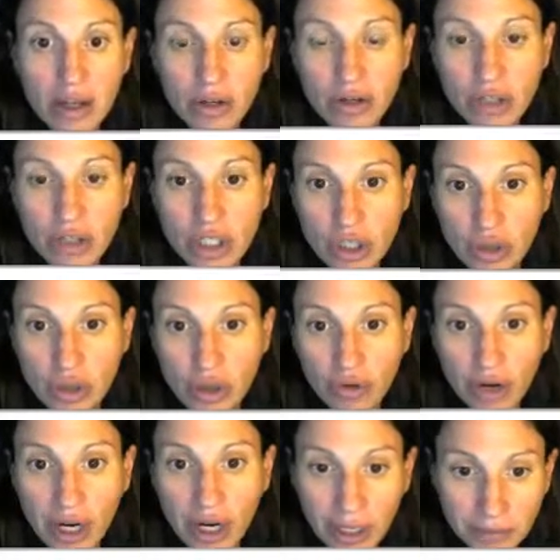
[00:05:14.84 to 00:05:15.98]
usually 2 to
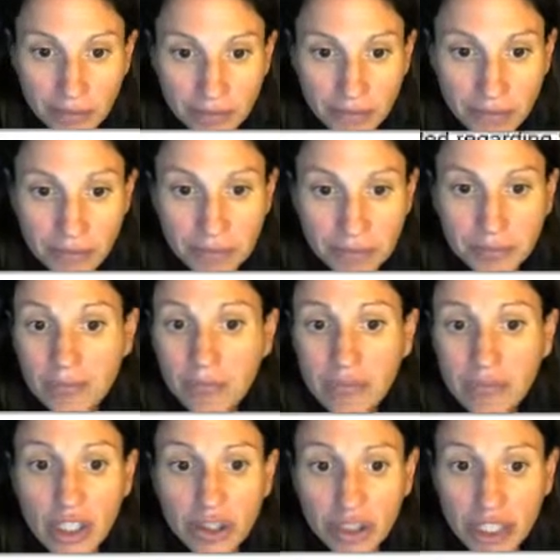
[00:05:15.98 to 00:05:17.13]
3.
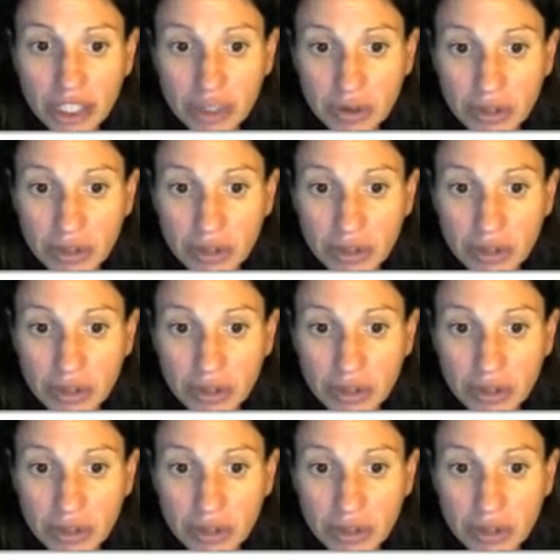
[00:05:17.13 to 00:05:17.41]
Your issue